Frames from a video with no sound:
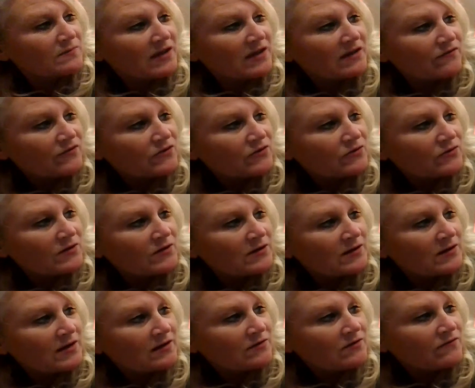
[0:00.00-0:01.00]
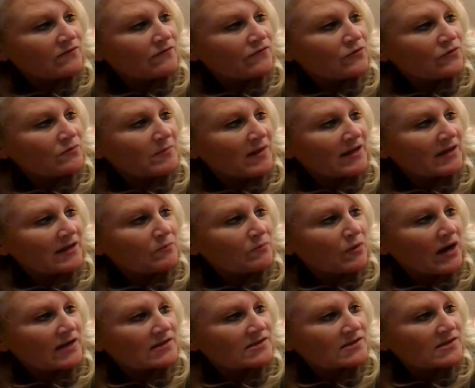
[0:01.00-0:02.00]
make food. And in the food making
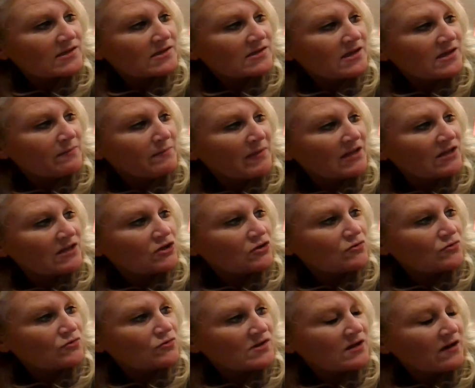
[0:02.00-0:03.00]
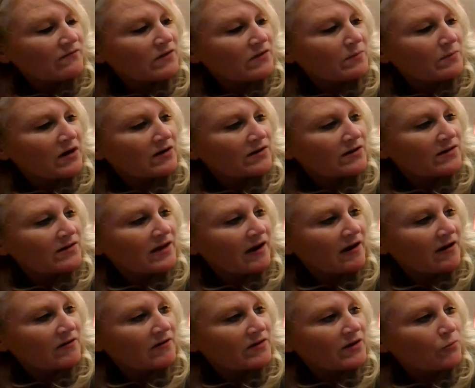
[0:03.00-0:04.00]
process, they make use of the part of the
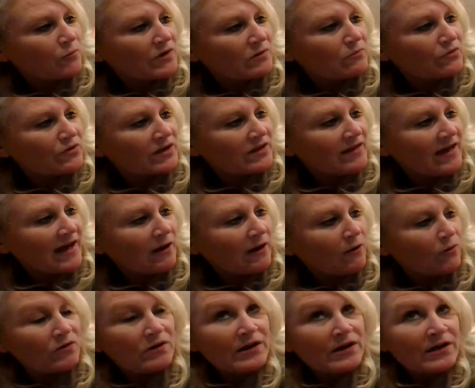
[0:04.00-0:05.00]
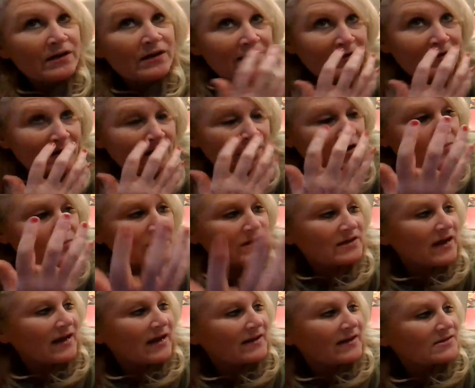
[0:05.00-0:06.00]
air that we breathe out, carbon
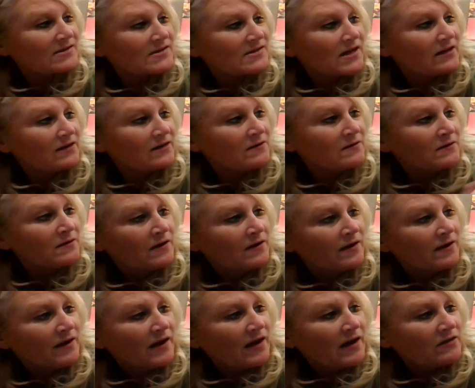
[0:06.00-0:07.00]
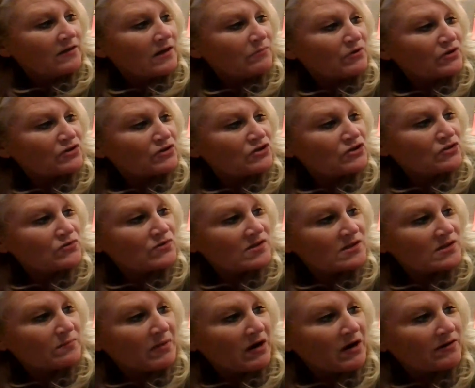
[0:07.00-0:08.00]
dioxide. And they produce
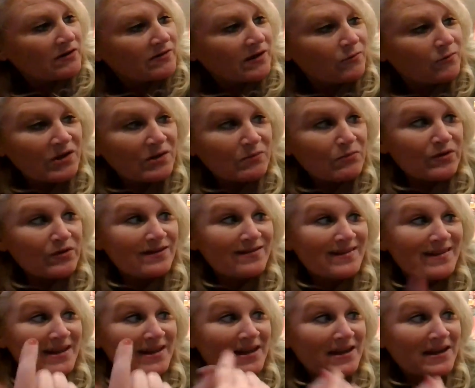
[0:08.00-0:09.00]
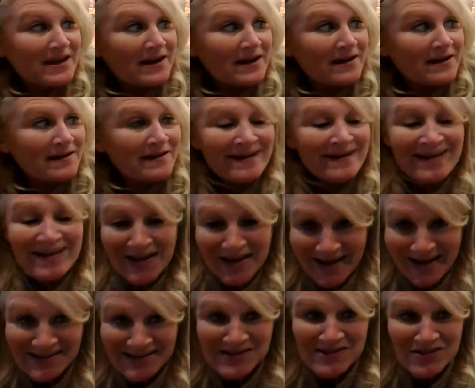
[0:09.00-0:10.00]
the part that we breathe in,
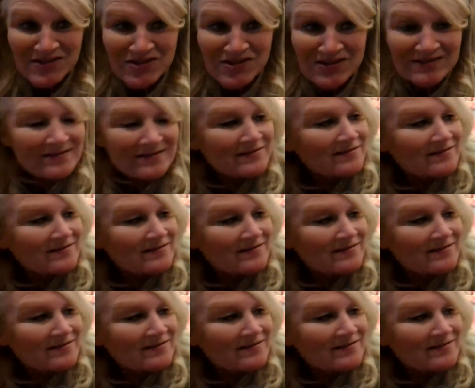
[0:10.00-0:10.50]
oxygen.